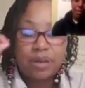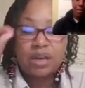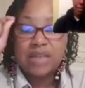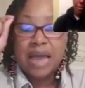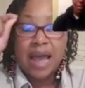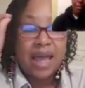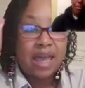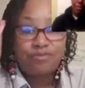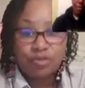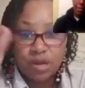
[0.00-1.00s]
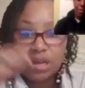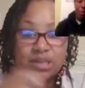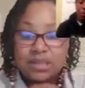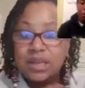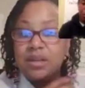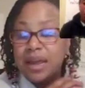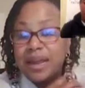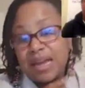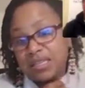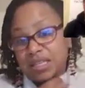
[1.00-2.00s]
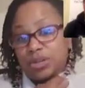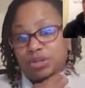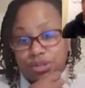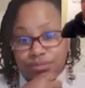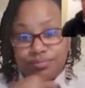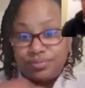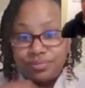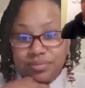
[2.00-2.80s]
because I have friends, and I still do,